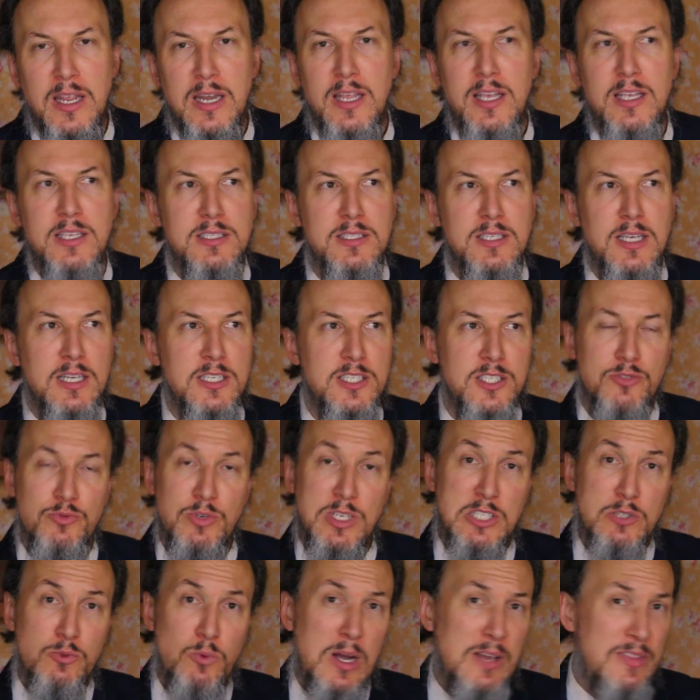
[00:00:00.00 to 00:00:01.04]
And he says the
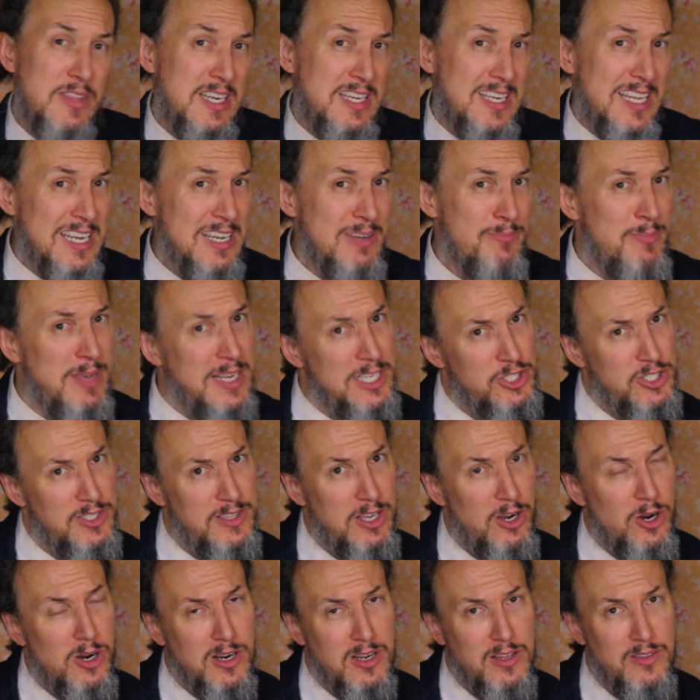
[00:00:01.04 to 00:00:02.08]
reason why they didn't mention
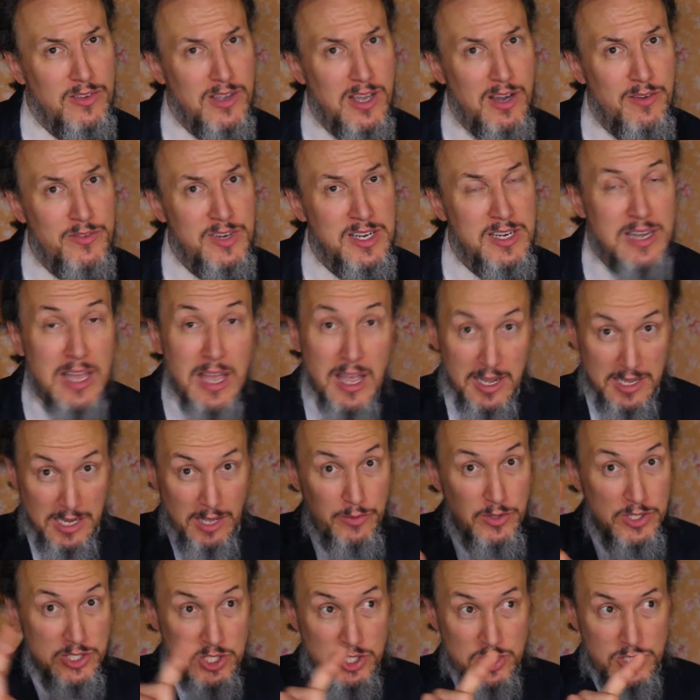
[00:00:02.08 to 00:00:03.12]
the Ark of the Covenant,
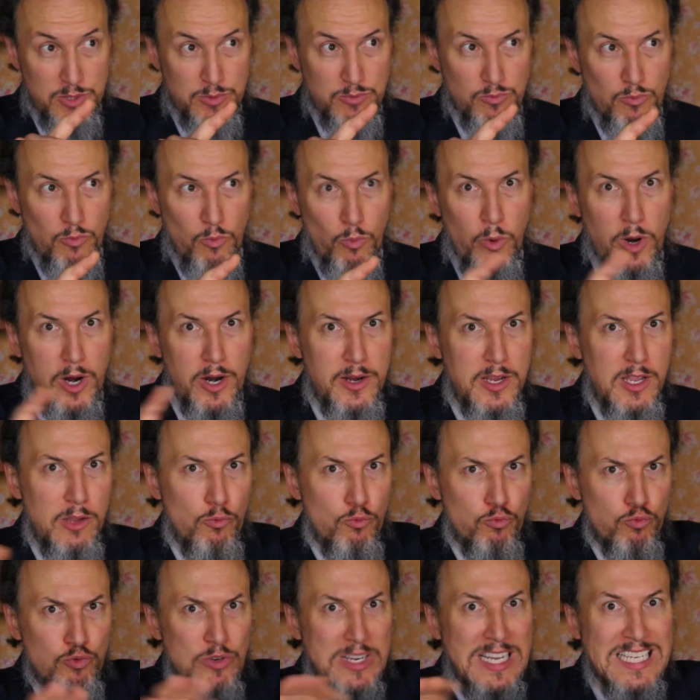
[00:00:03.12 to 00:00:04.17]
now this is where he
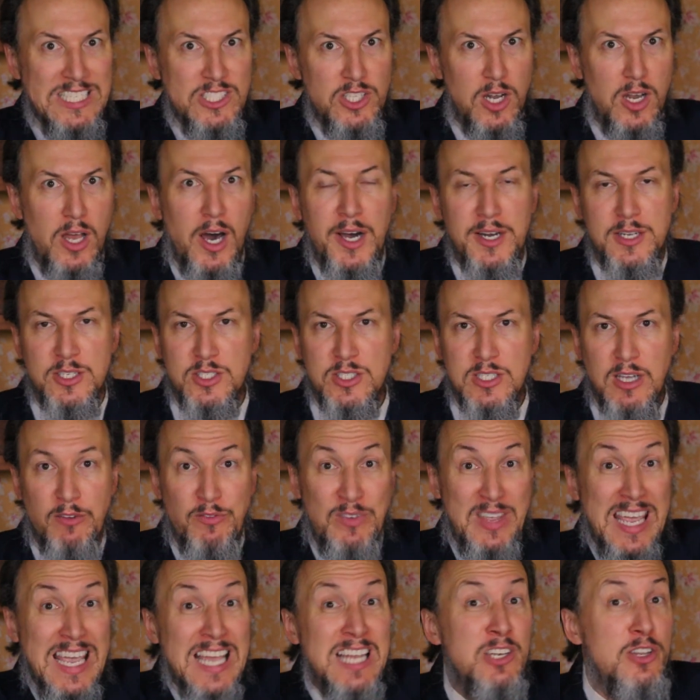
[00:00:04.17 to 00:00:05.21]
reads a lot of
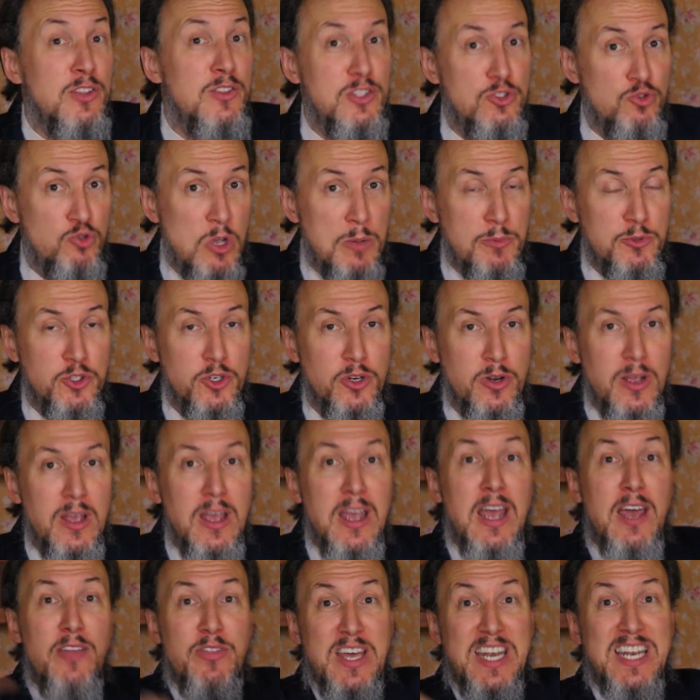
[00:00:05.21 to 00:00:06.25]
stuff into the scripture
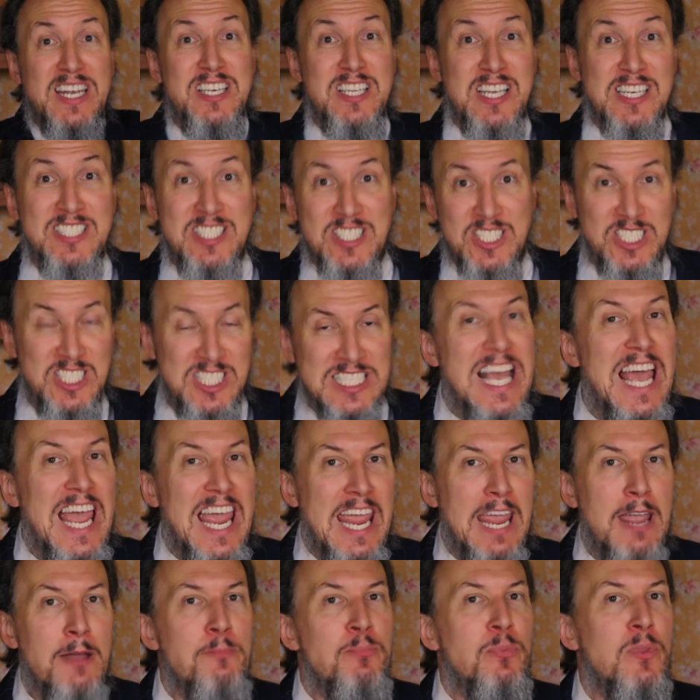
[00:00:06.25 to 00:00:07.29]
that it doesn't
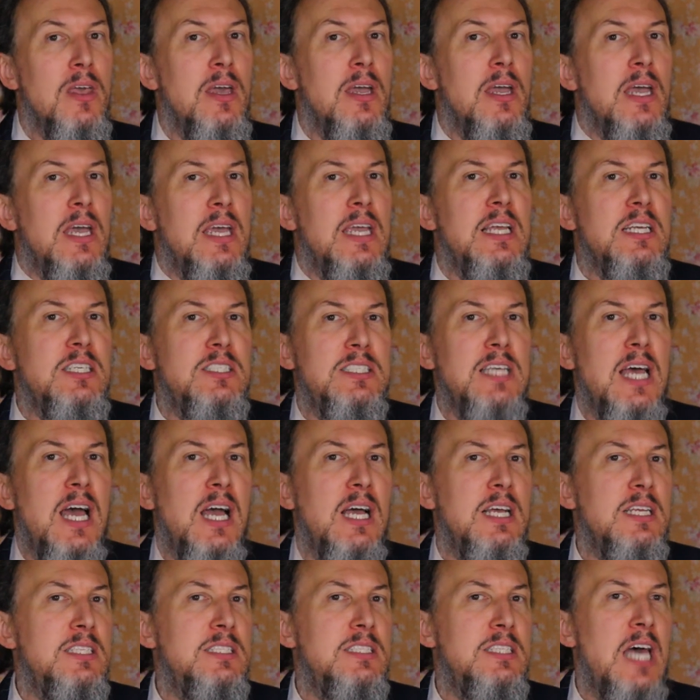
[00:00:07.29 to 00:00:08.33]
say. He
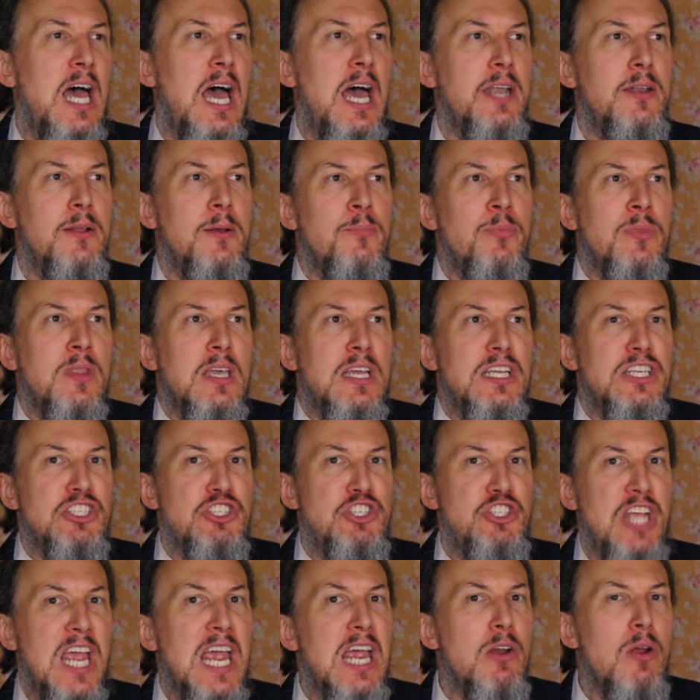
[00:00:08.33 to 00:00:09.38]
says that
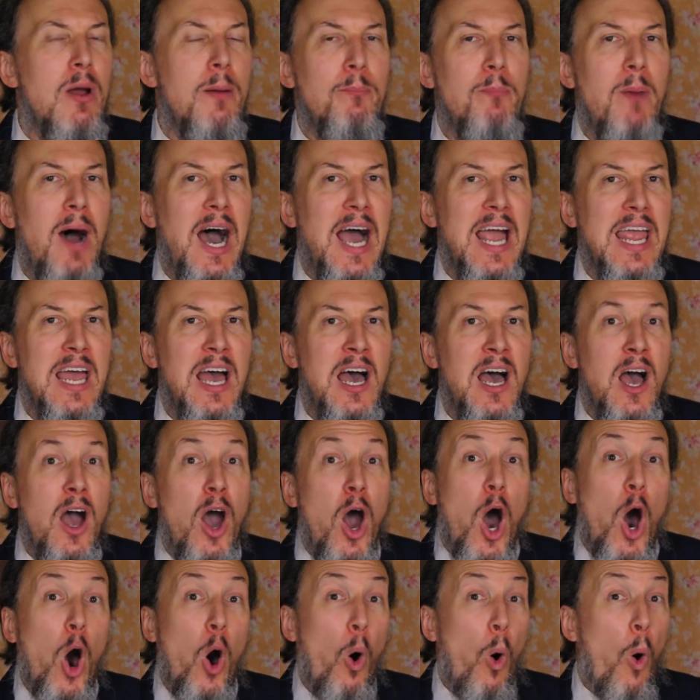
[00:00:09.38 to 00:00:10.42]
Jeremiah
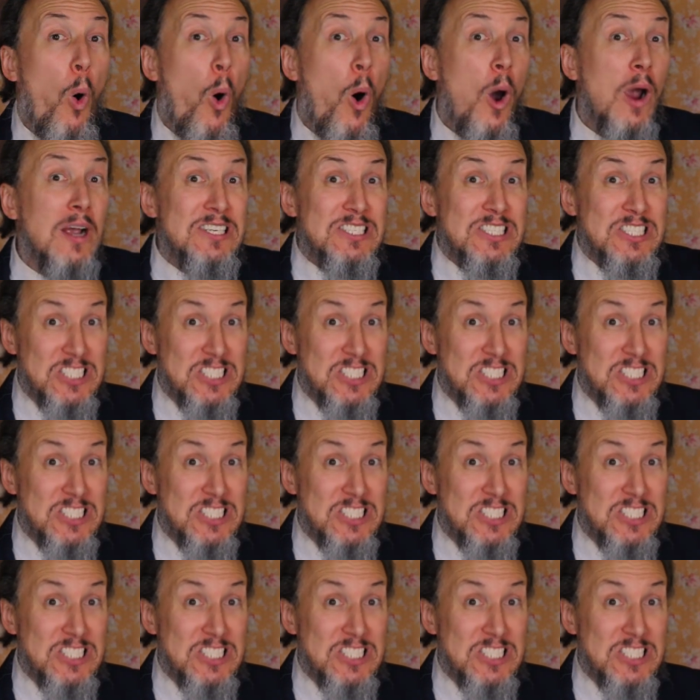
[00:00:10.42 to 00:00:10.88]
or